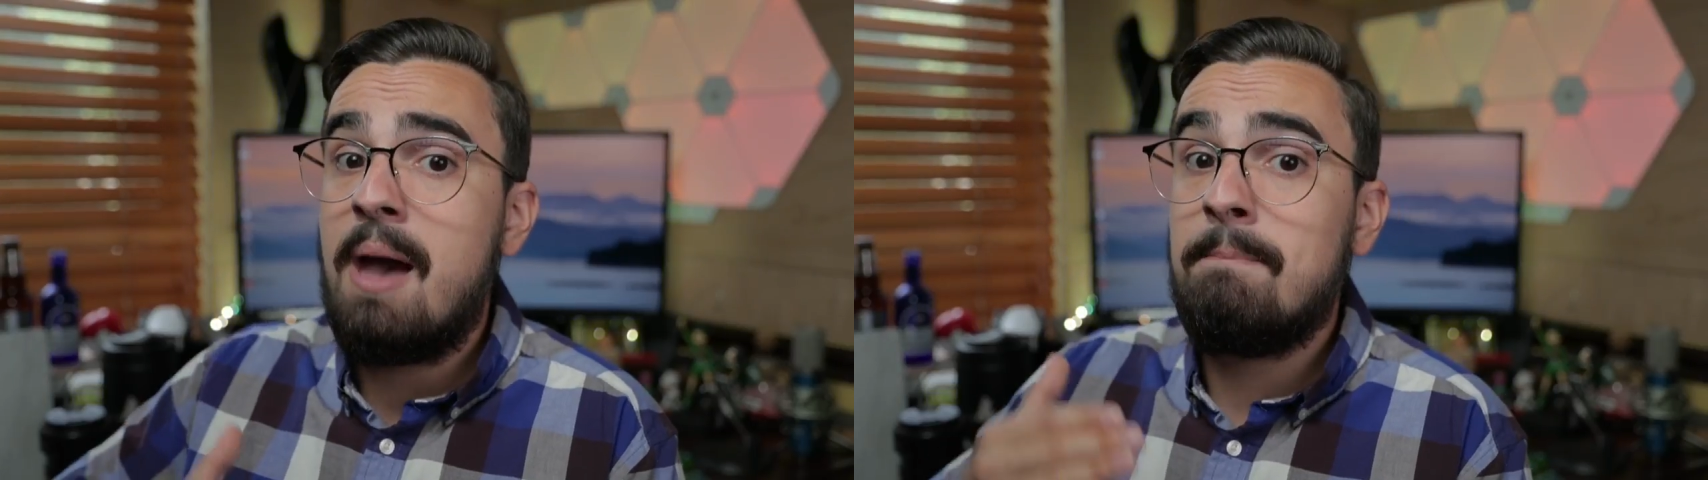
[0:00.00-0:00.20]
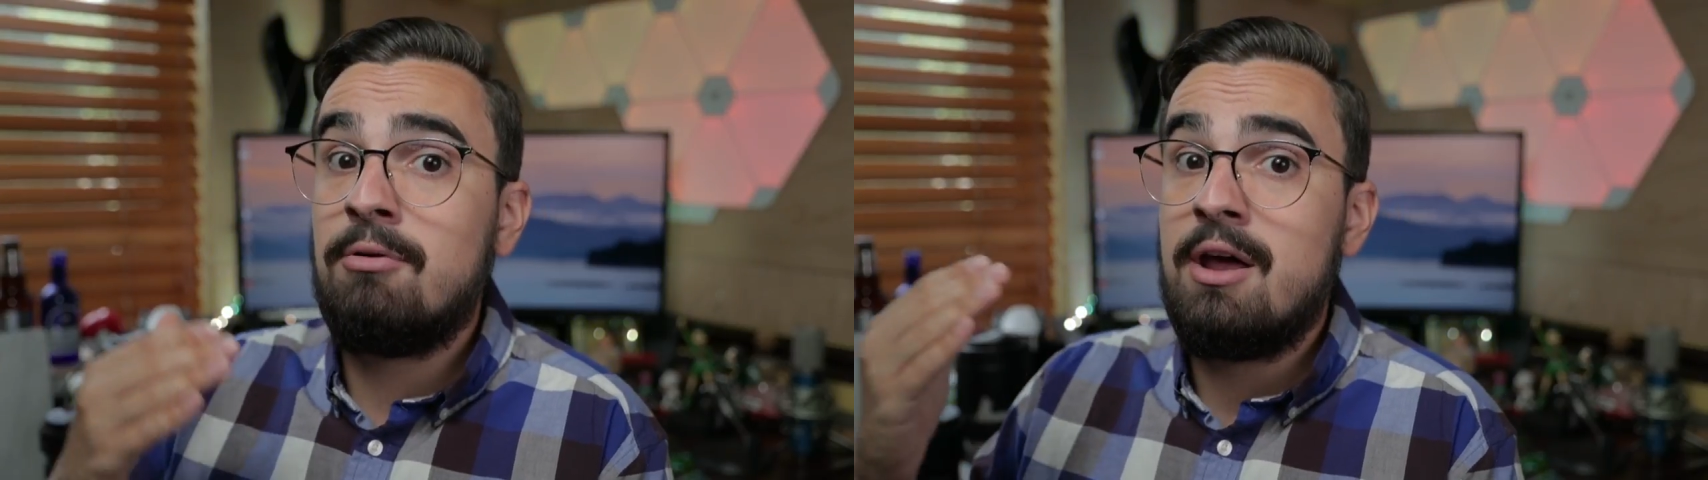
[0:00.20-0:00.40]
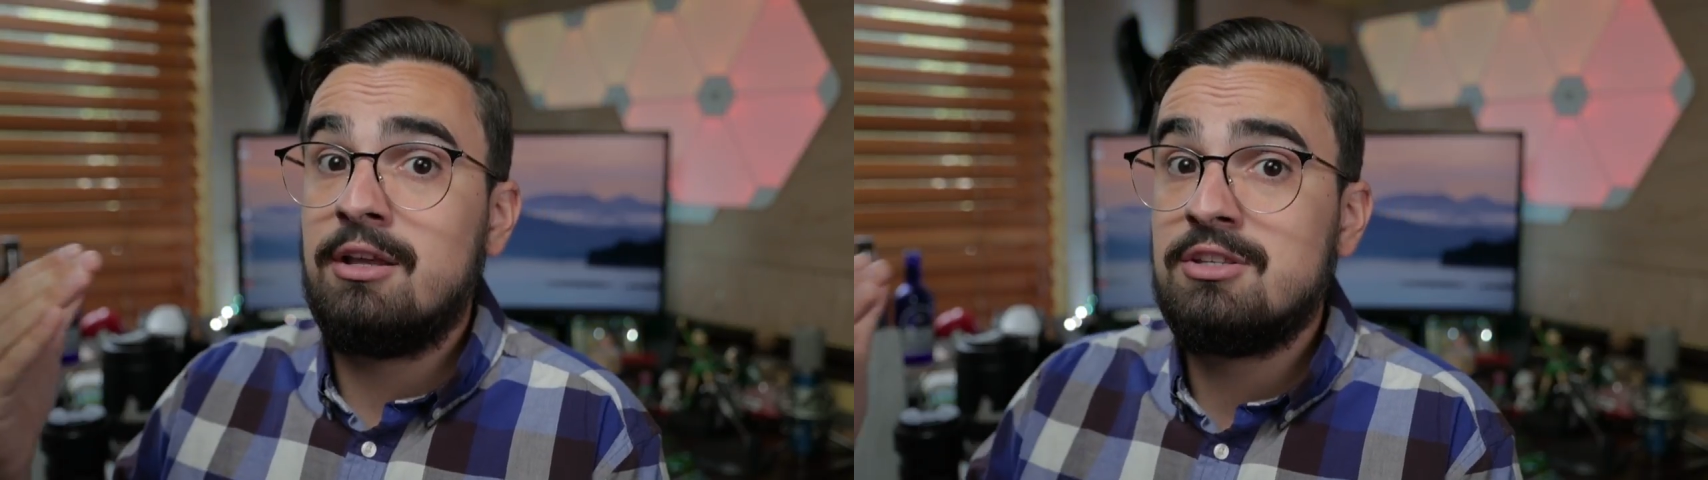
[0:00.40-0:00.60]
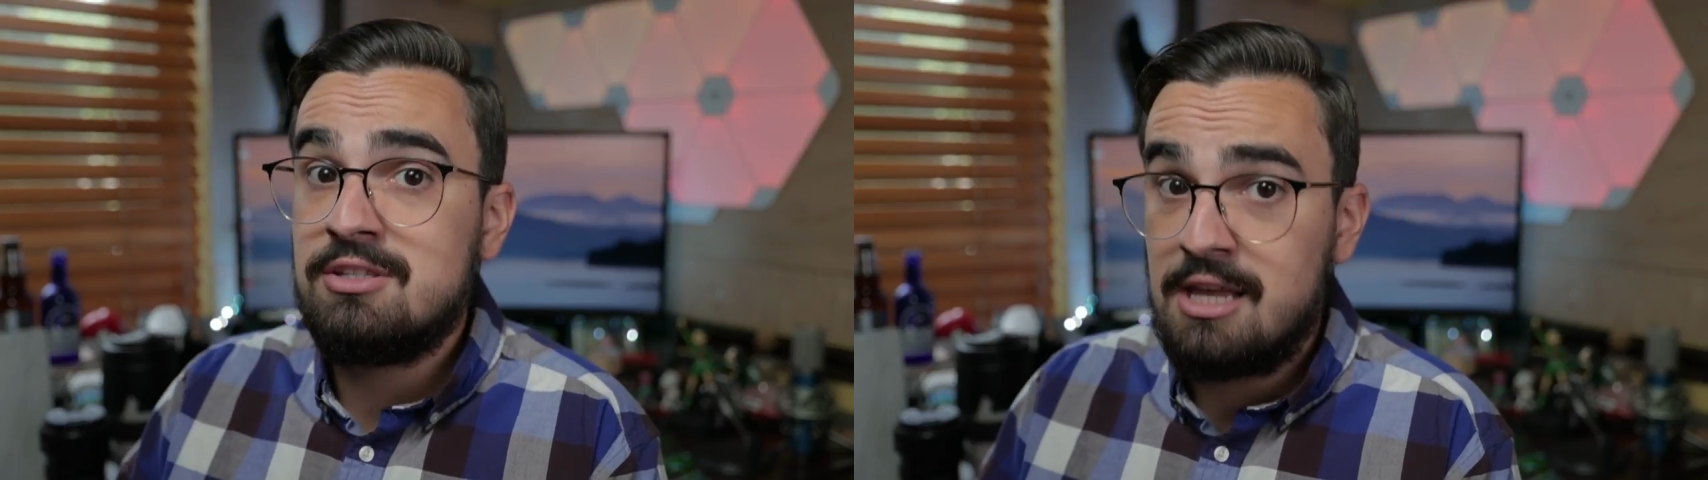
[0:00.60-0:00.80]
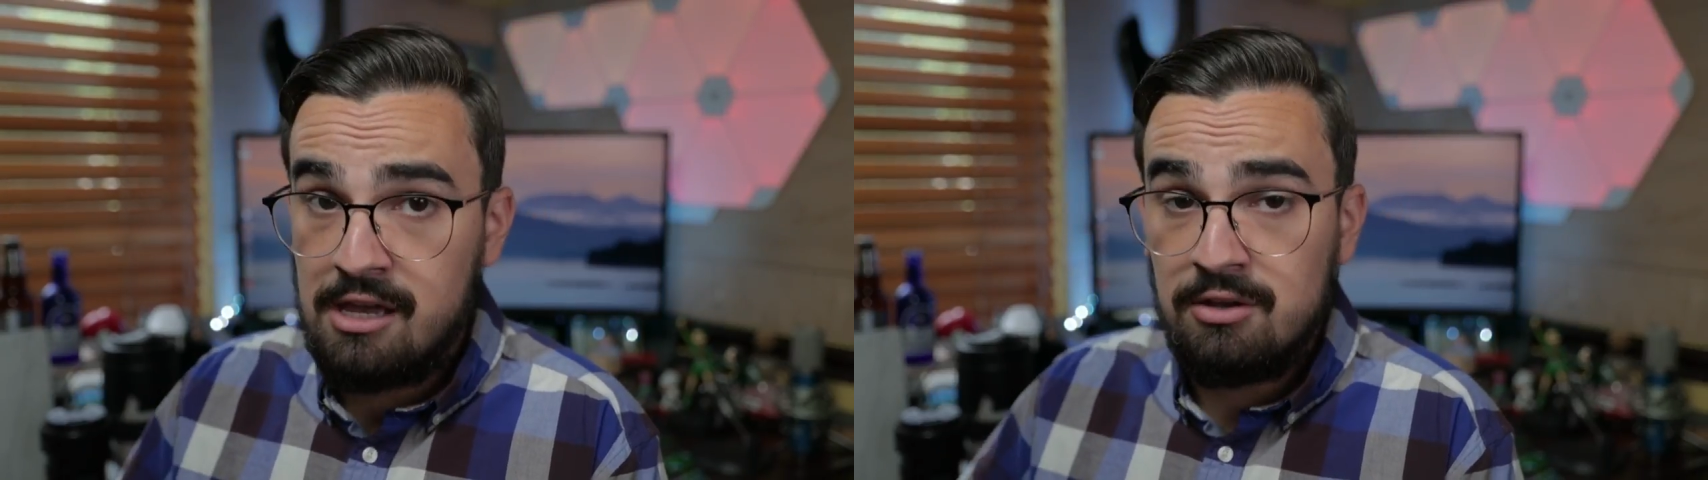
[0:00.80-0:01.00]
that product's
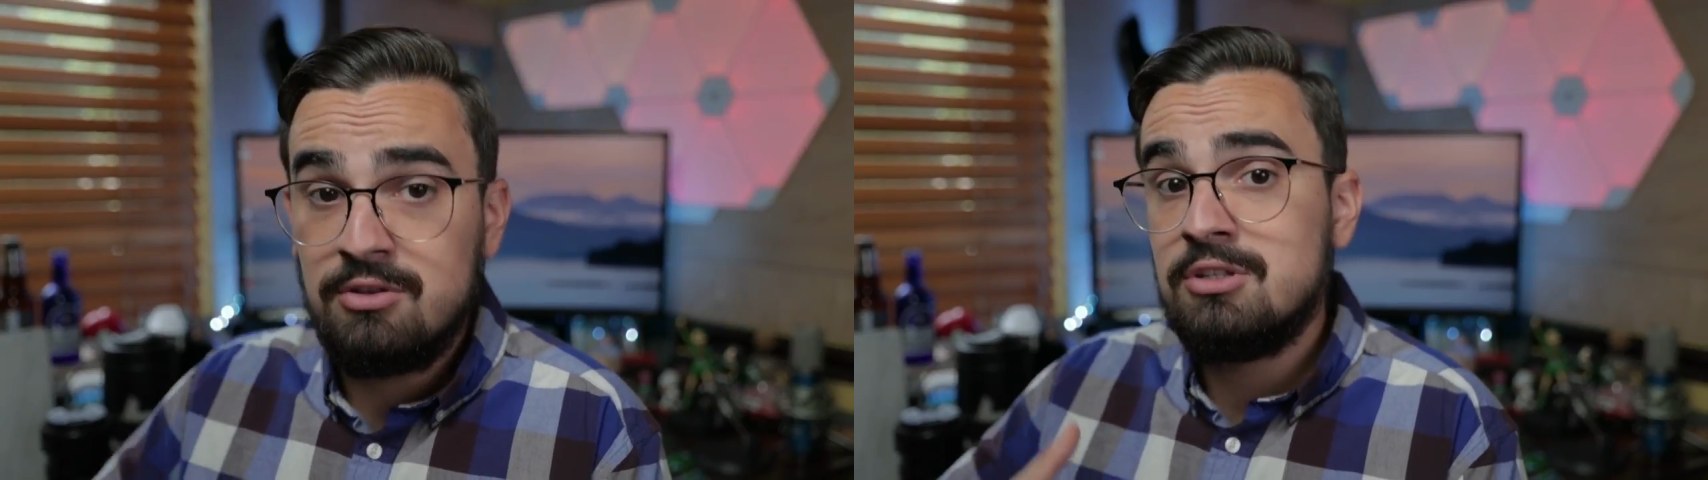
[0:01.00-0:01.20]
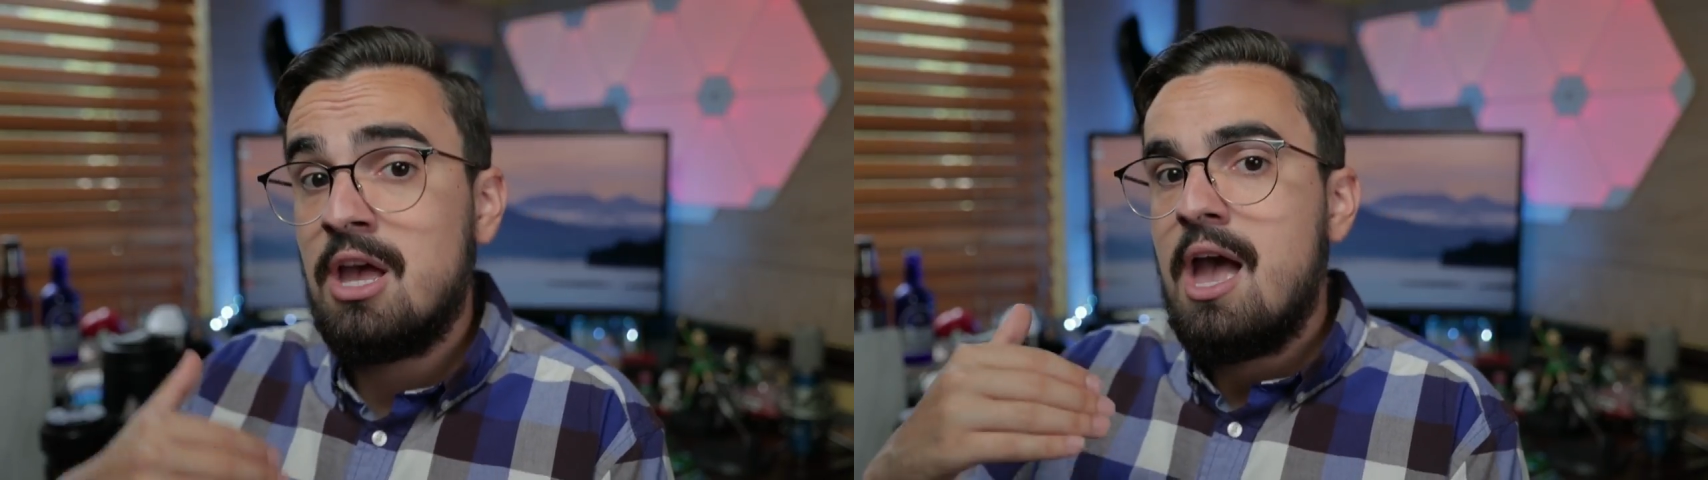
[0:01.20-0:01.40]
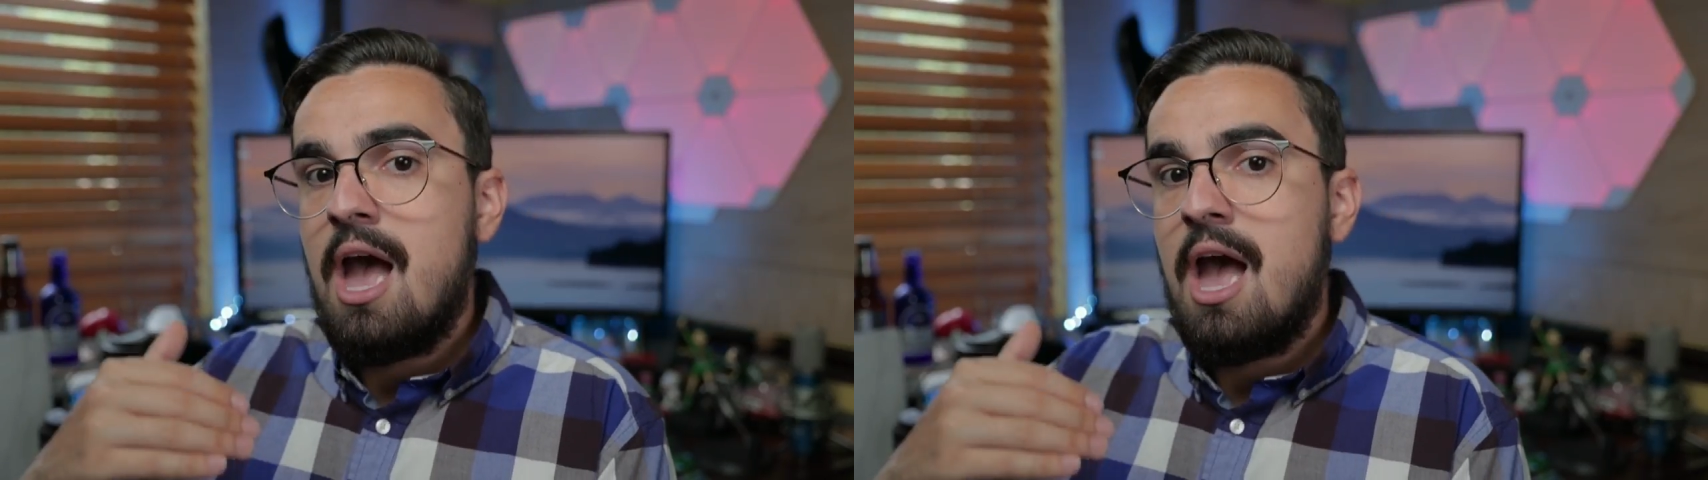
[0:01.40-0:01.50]
sales?